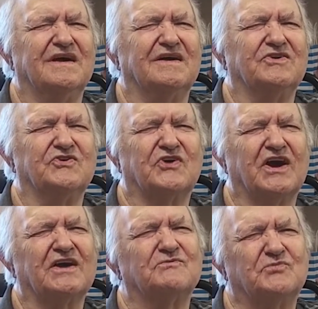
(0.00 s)
and you
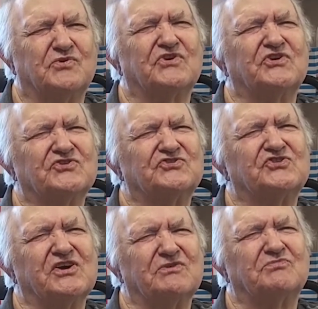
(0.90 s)
got in pretty good
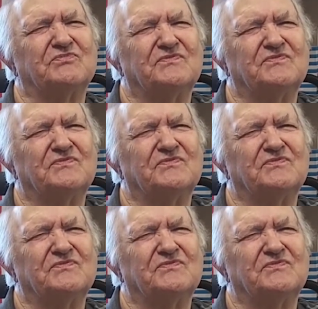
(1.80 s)
shape.